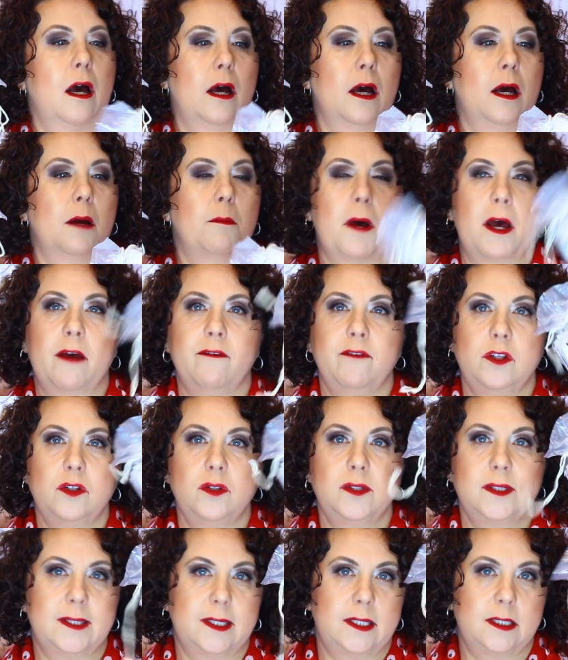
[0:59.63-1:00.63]
Um, I've
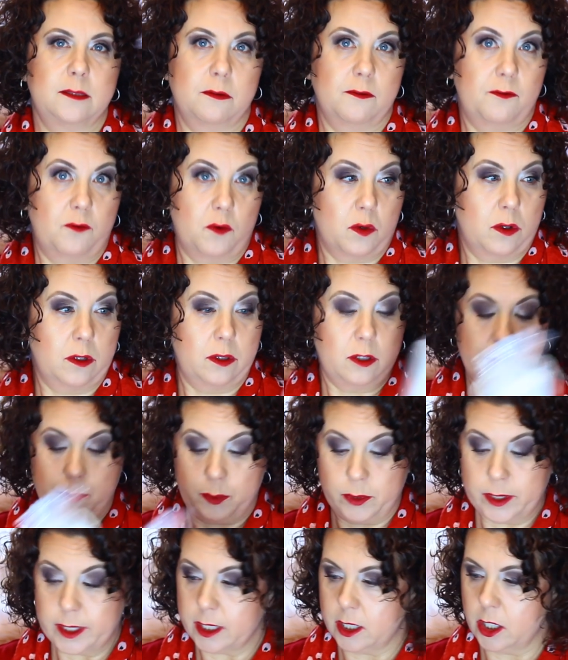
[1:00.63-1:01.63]
used these before. They're
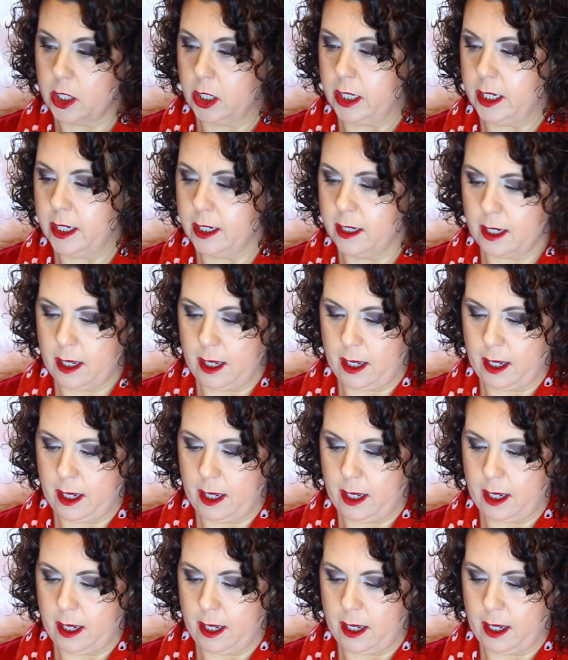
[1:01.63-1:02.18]
pretty good.